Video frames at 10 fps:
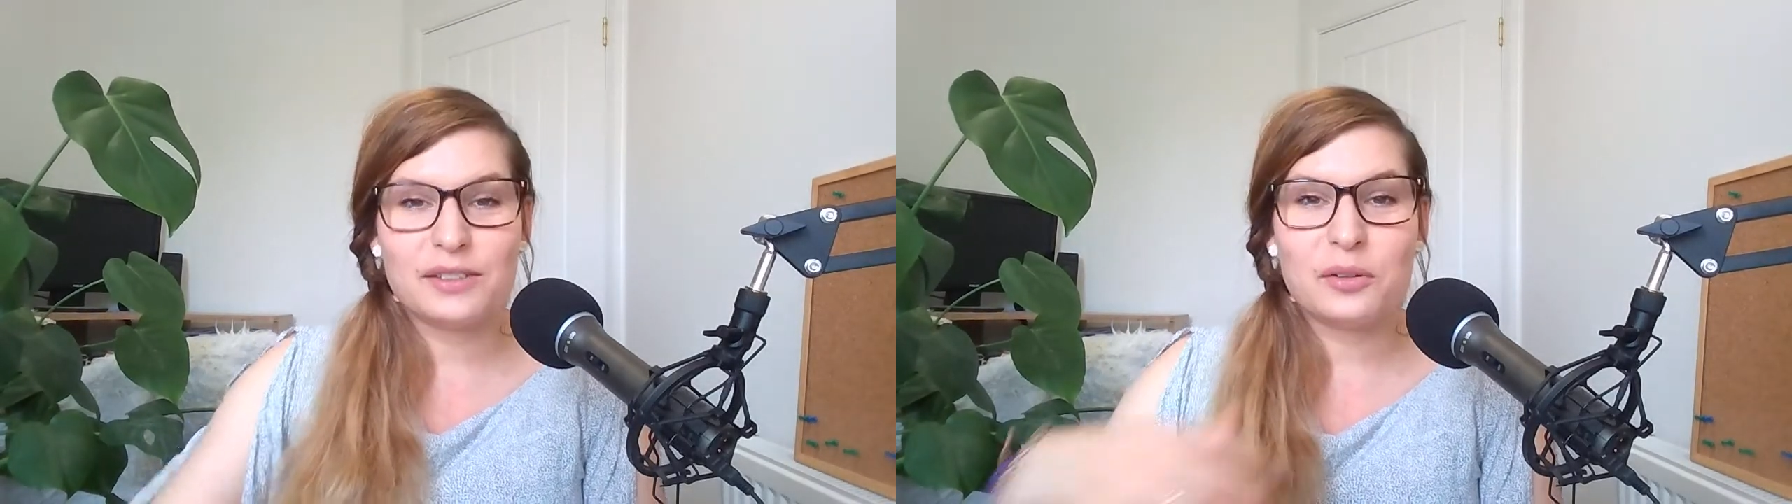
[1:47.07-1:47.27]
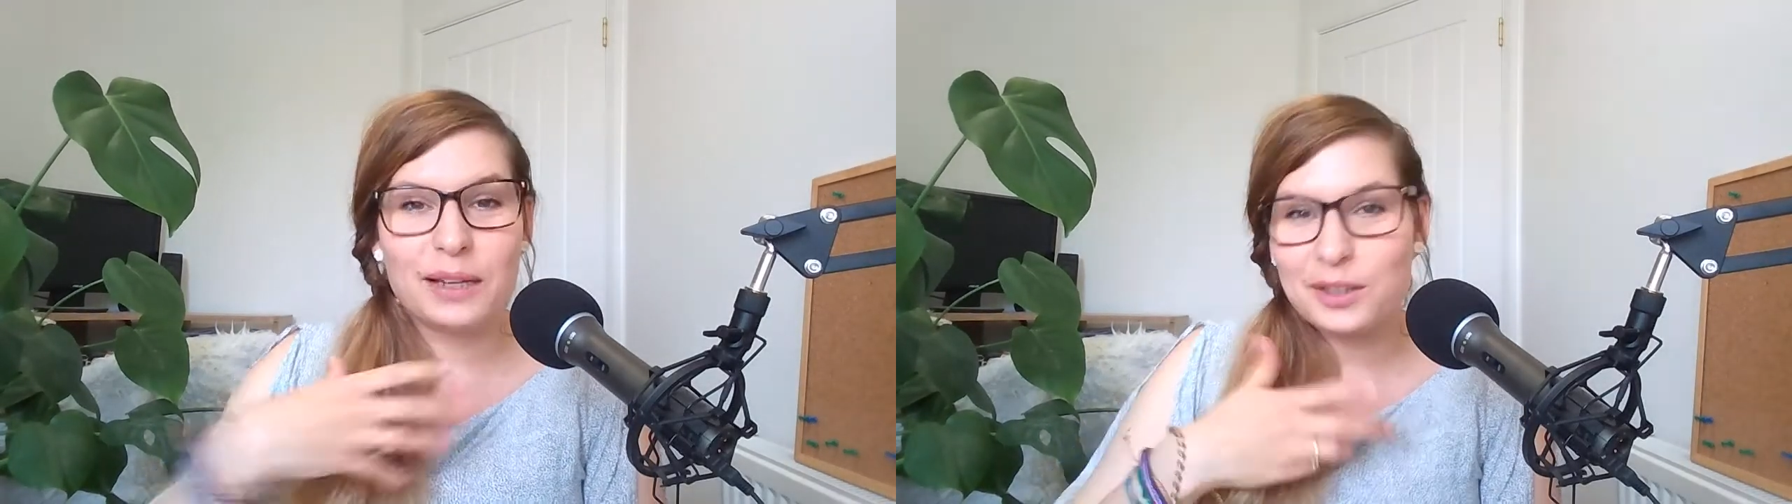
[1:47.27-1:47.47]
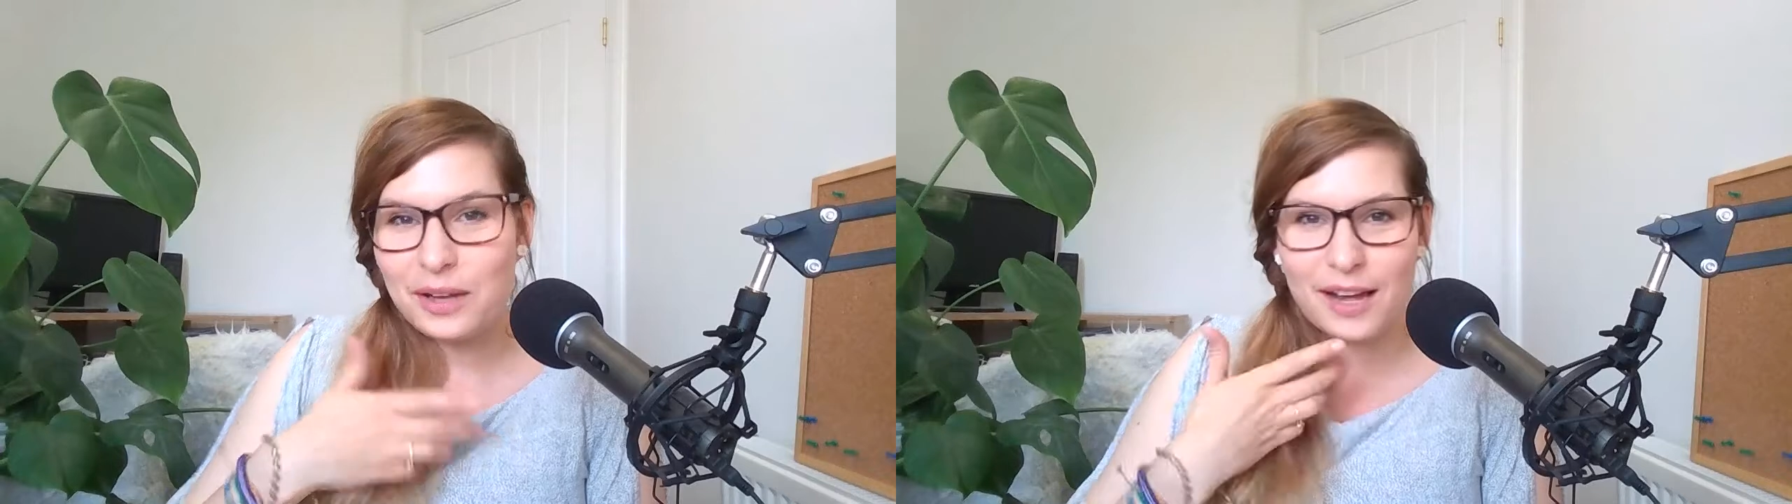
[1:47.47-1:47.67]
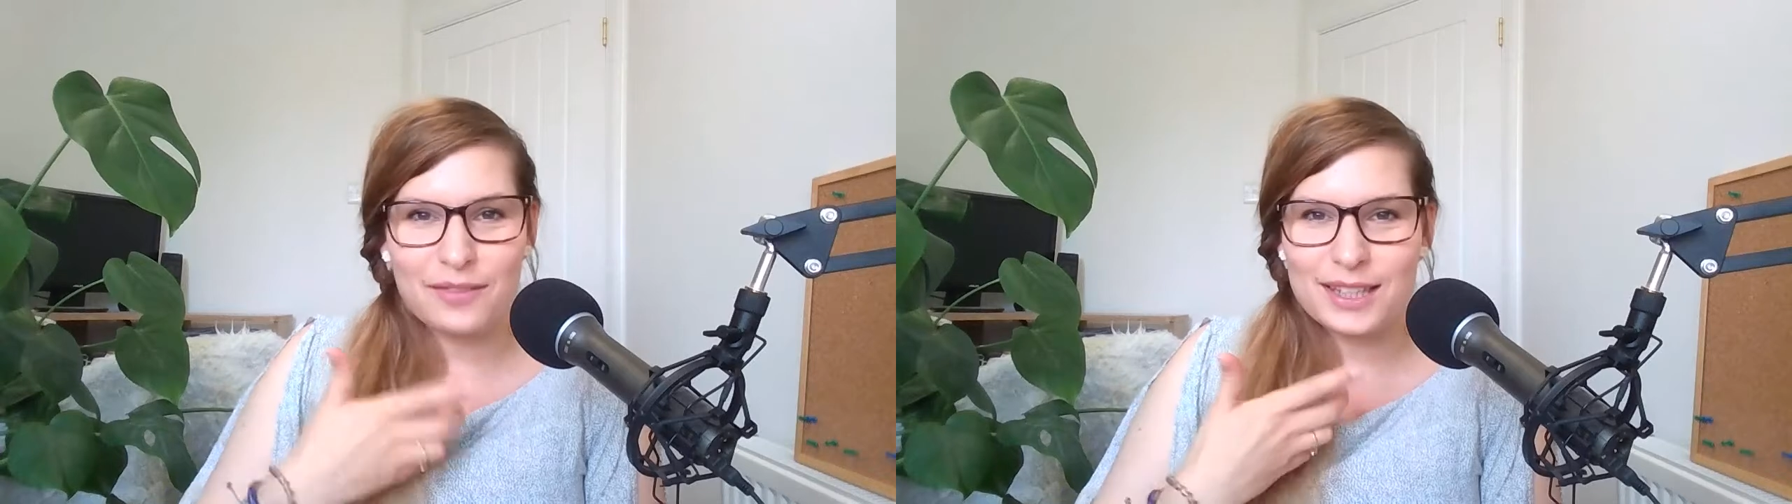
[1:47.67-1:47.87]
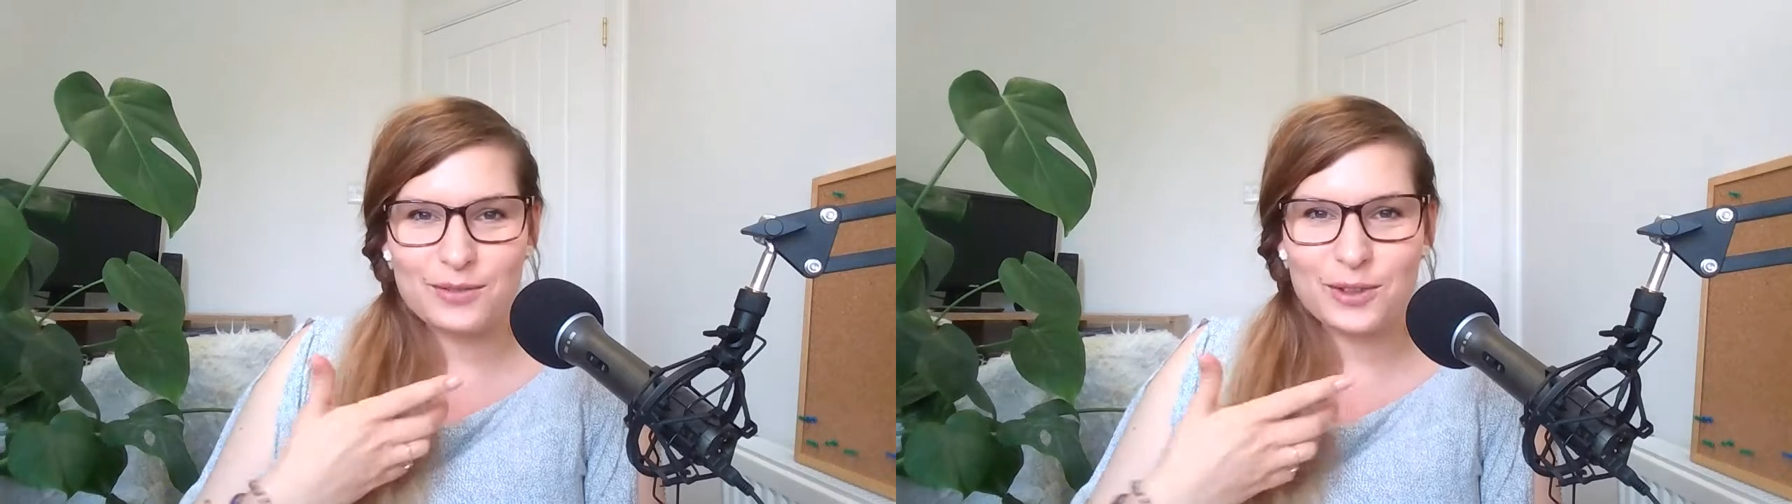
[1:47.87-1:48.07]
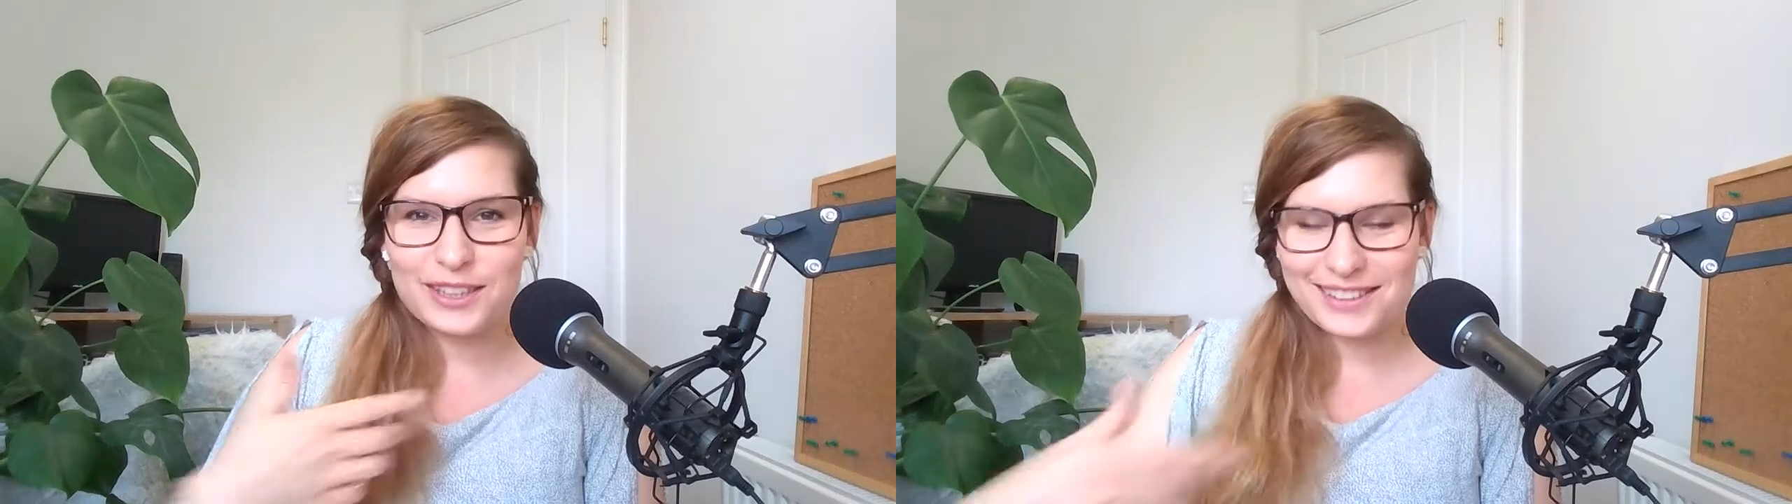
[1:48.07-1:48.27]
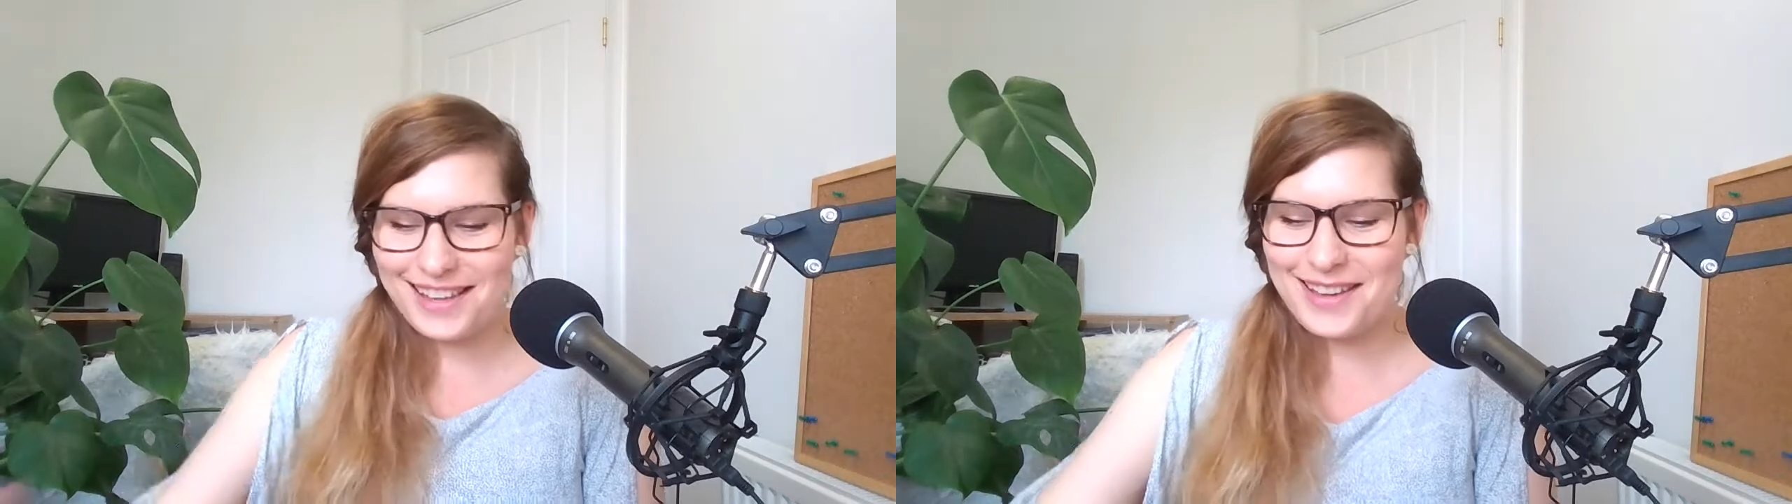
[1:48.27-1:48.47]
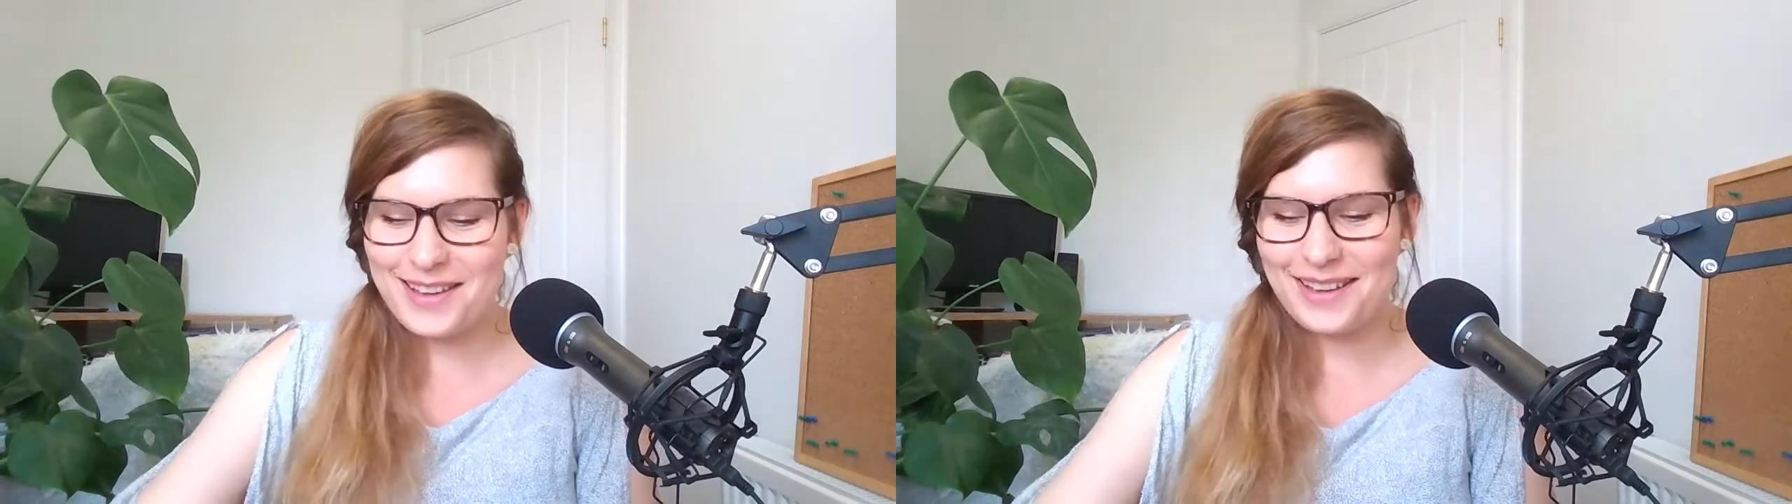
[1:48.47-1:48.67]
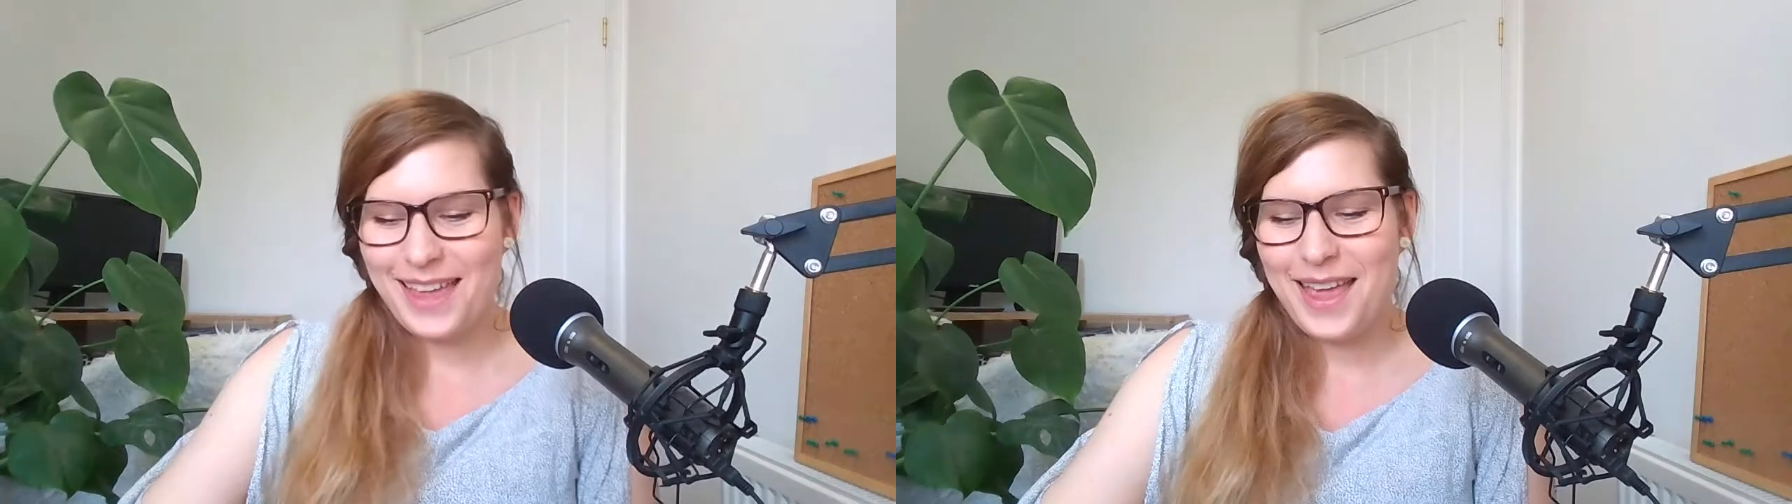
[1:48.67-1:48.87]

normally I don't have this voice, but